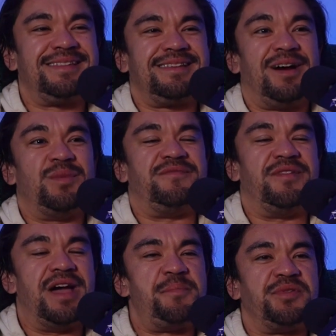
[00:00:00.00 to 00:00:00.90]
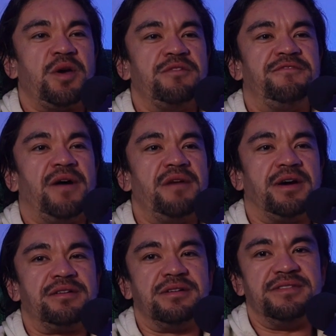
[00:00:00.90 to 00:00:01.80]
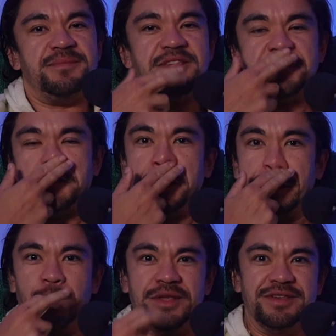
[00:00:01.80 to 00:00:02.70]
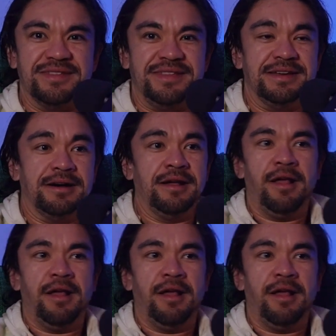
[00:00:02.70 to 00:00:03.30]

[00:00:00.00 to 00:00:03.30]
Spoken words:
Can't wait for episode 500 of the Binge Thinker, where you just hear...